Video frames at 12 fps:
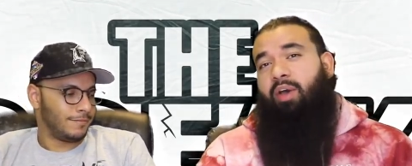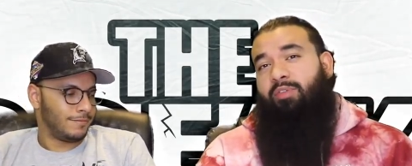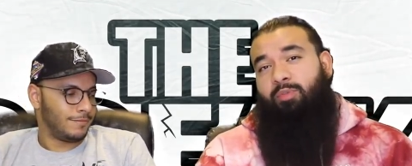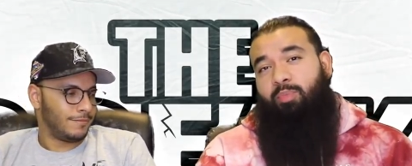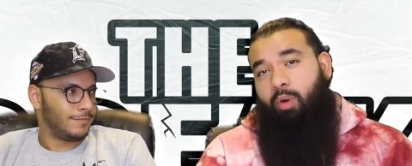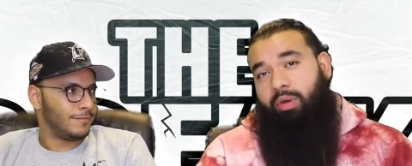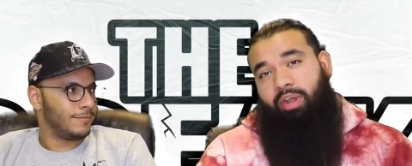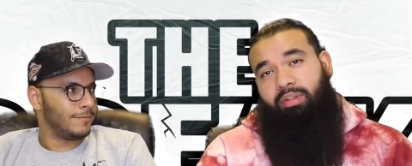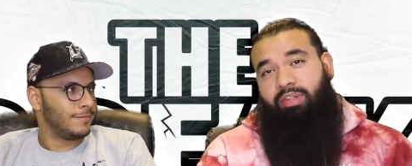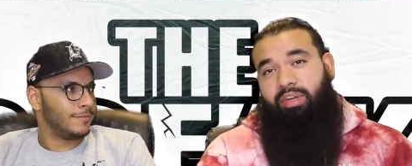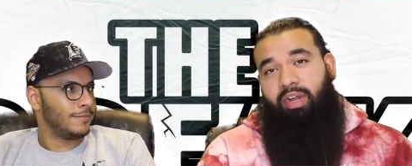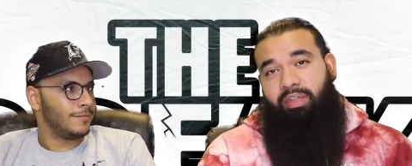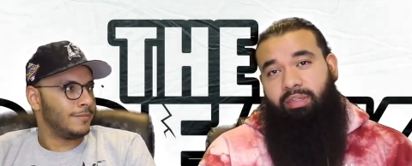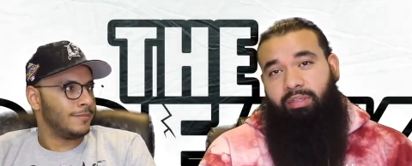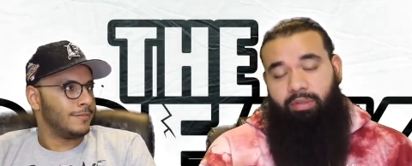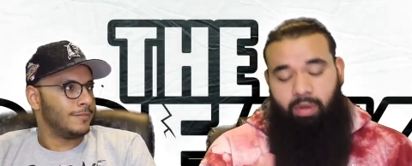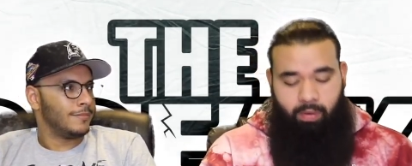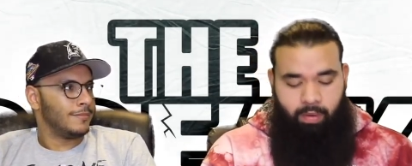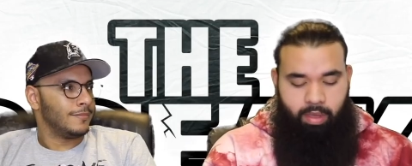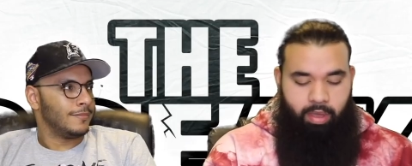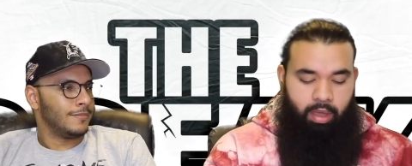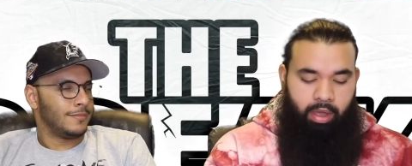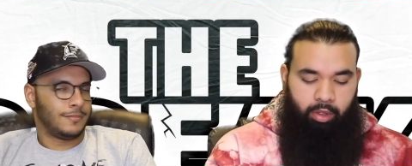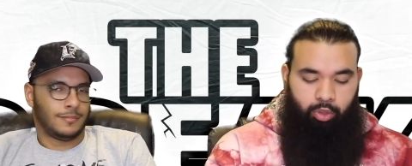Speaker 1: I was born in 1990, so.
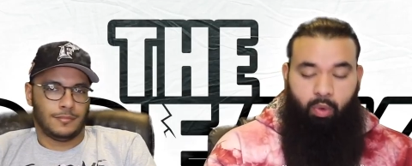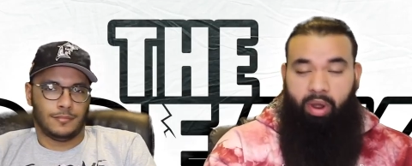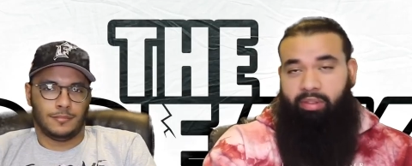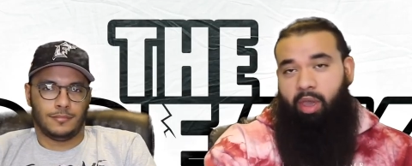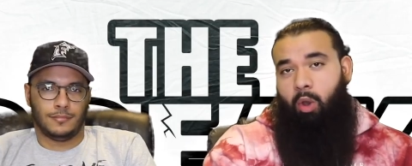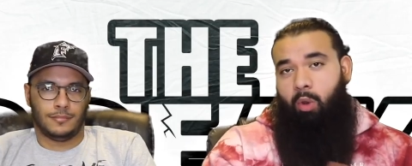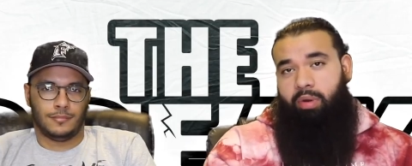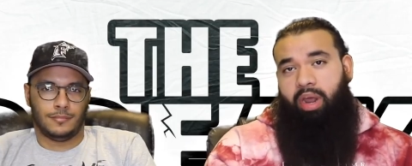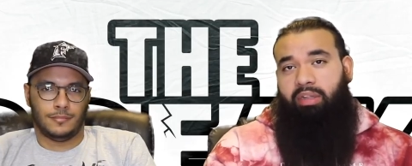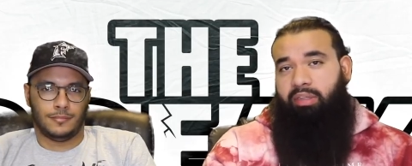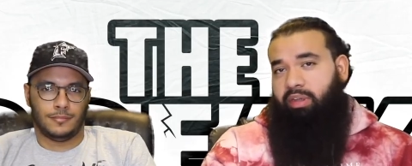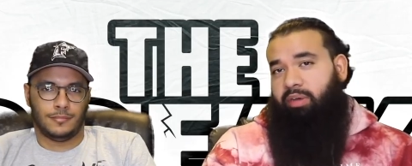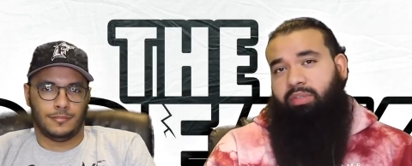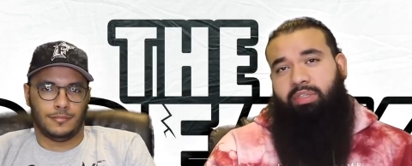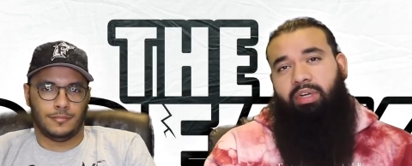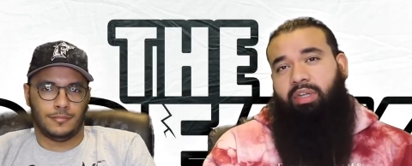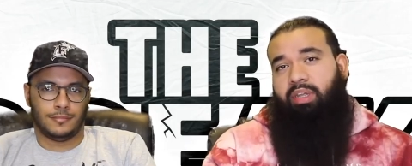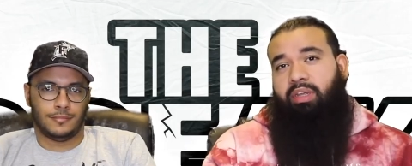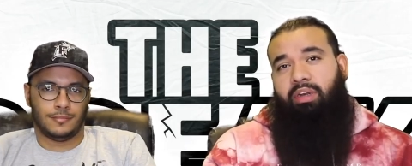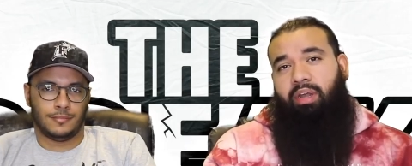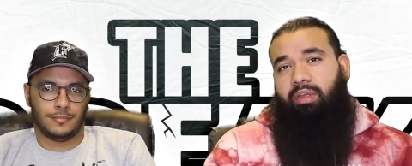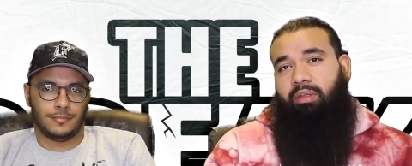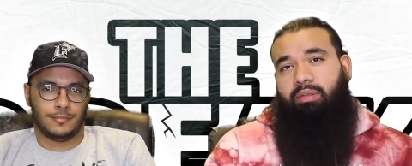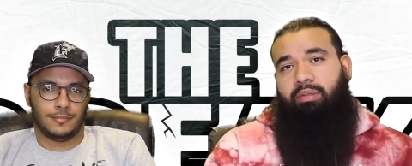Throughout that whole 90s, I was still a kid.
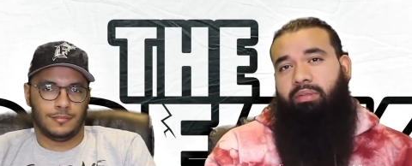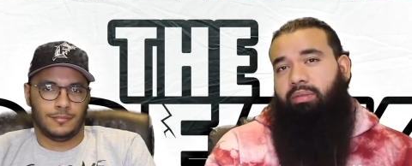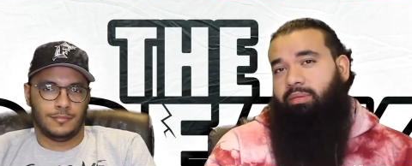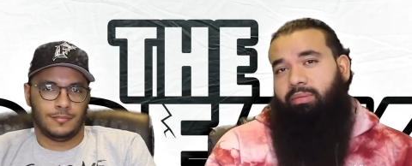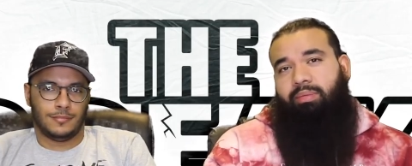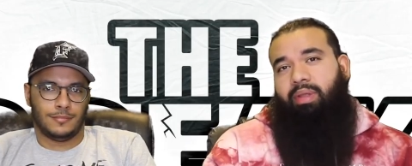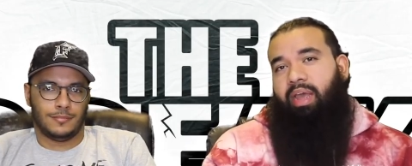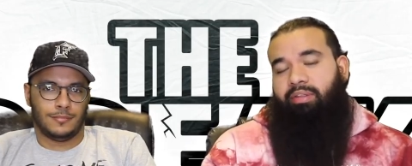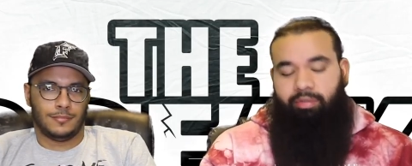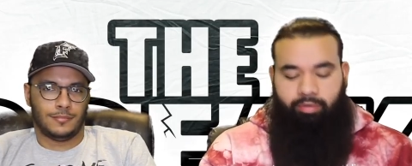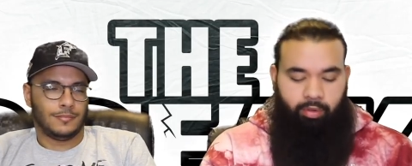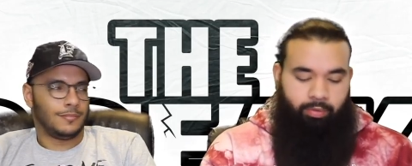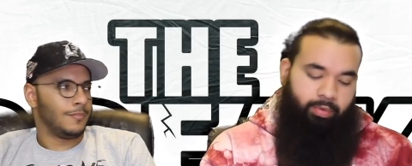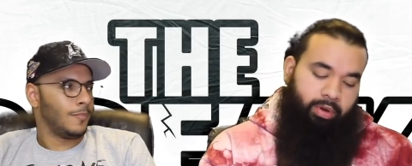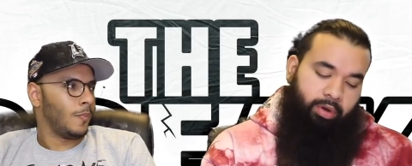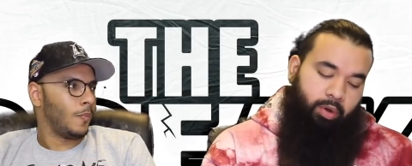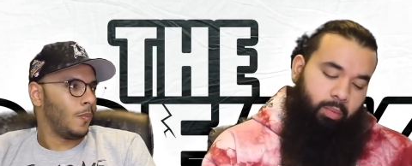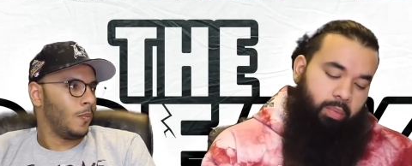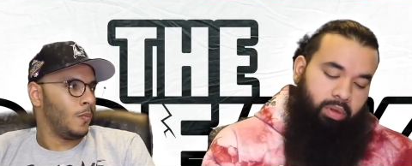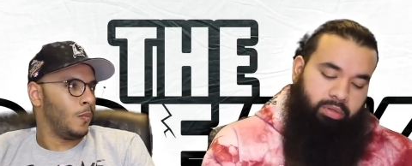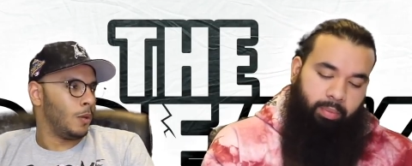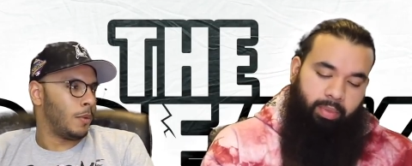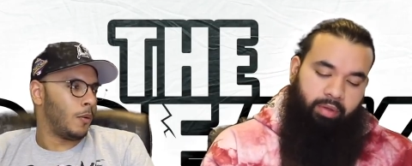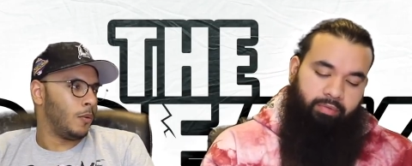Like, I just don't really know
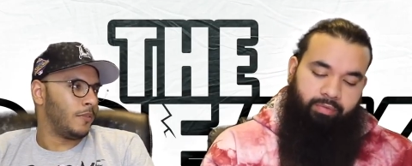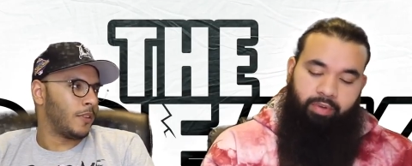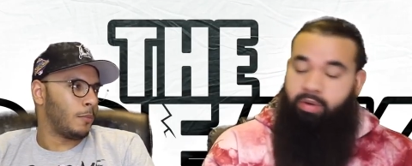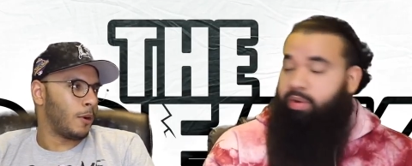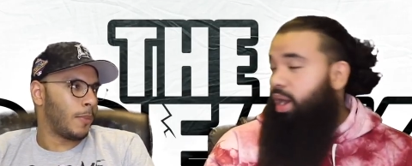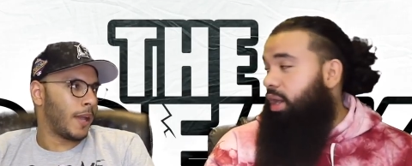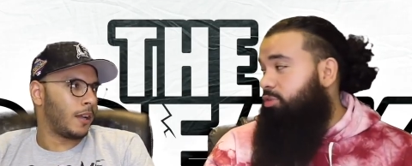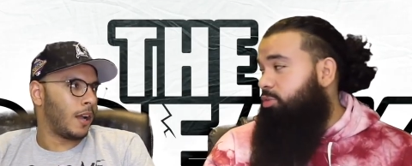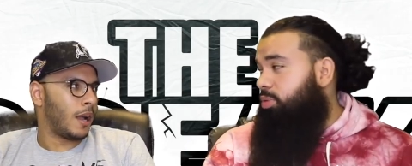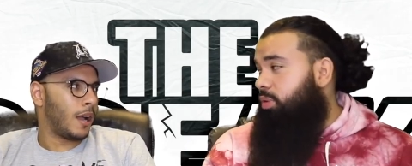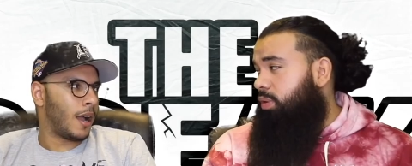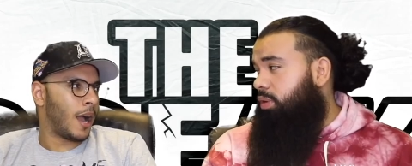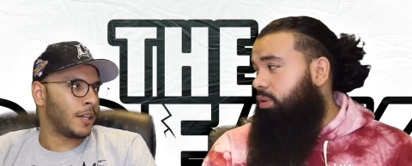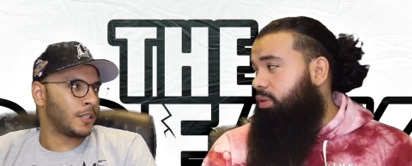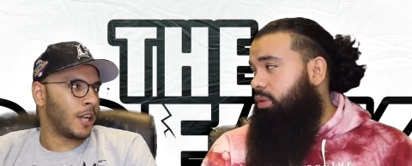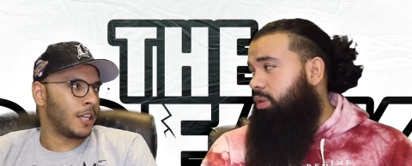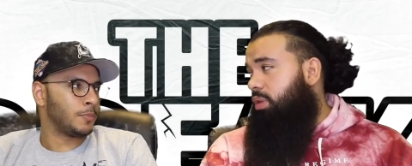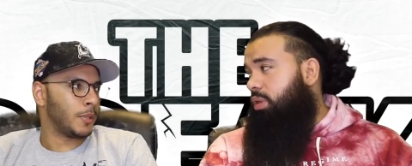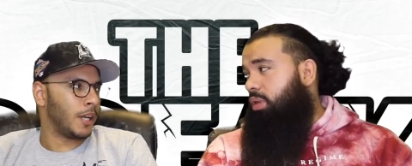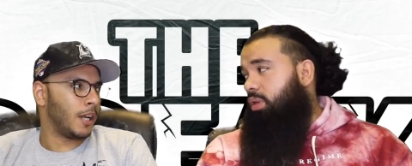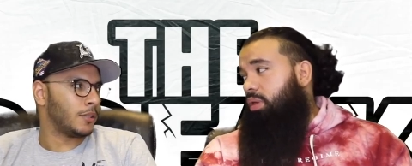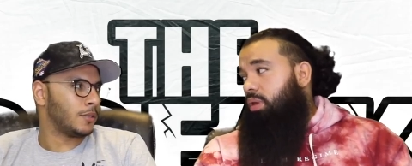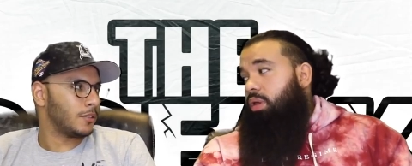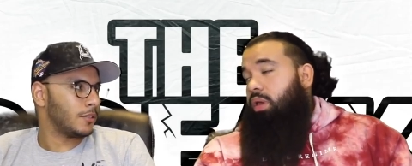much.
Speaker 2: I'm not very knowledgeable on it. Oshkosh
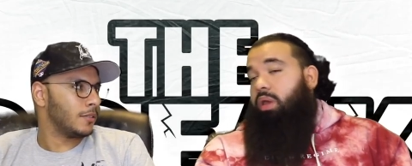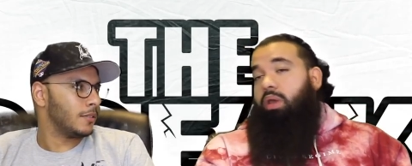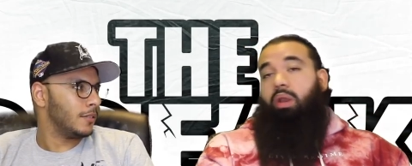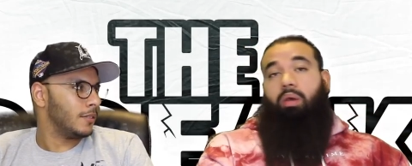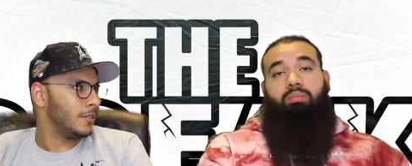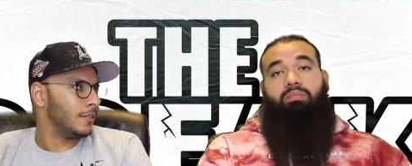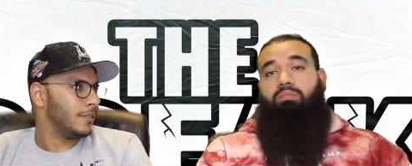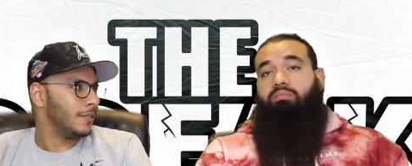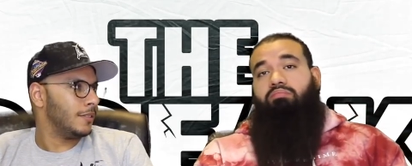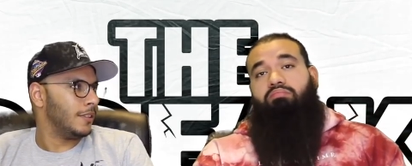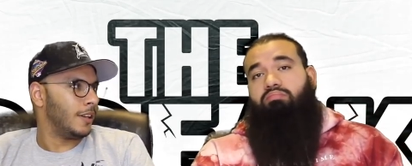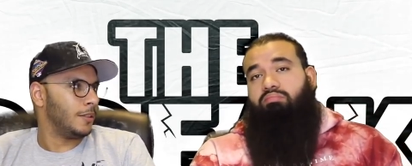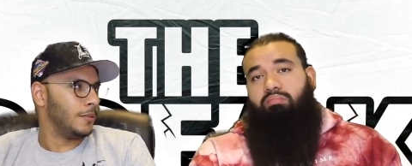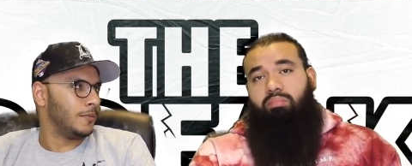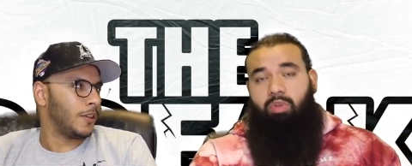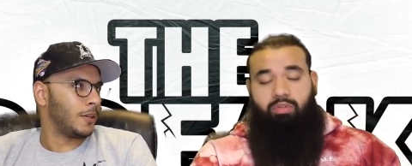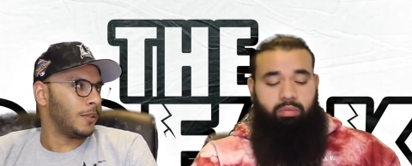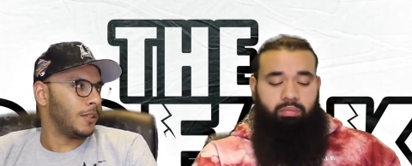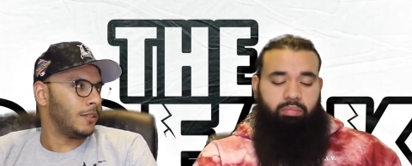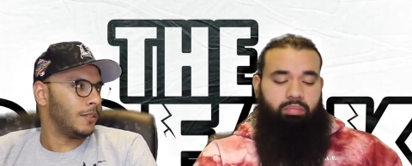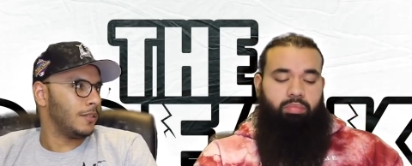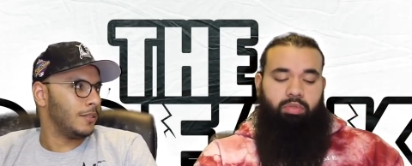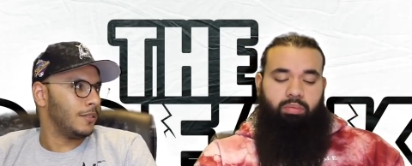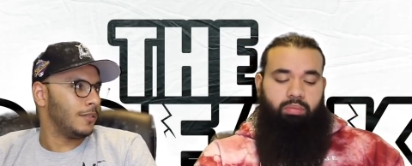Bagosh?
Speaker 1: No. No? You wouldn't fuck with it?
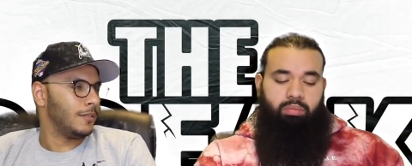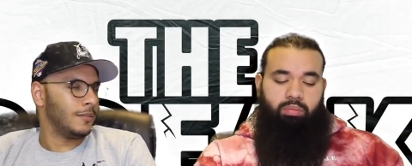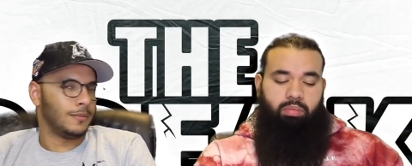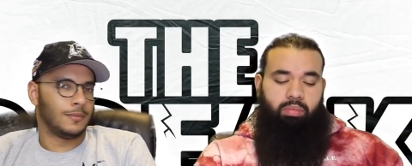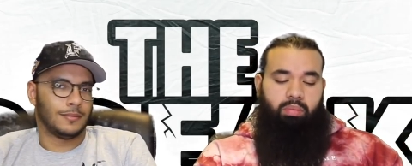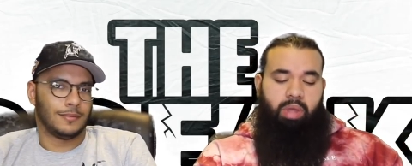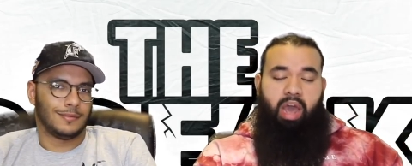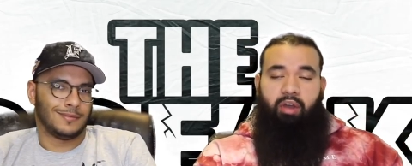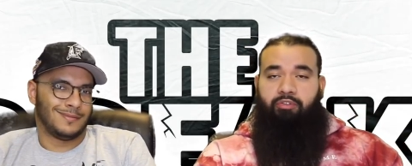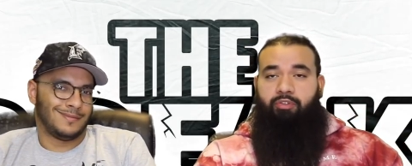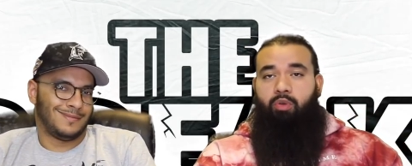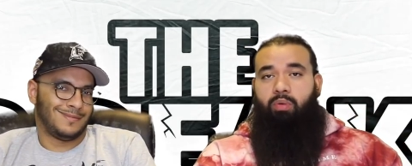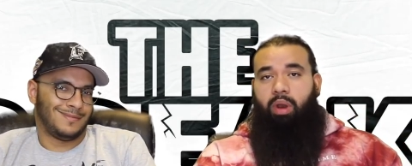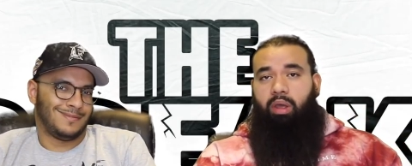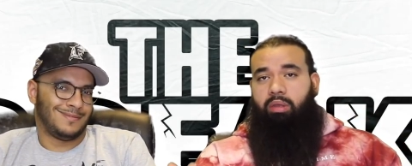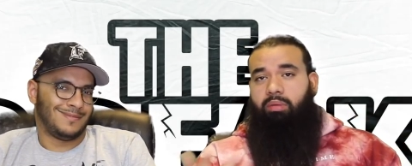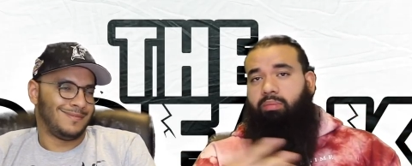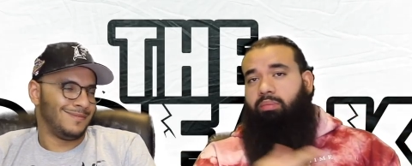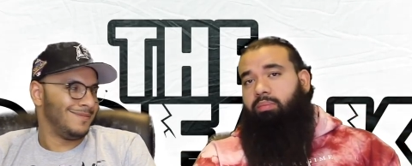No. I had a few, like,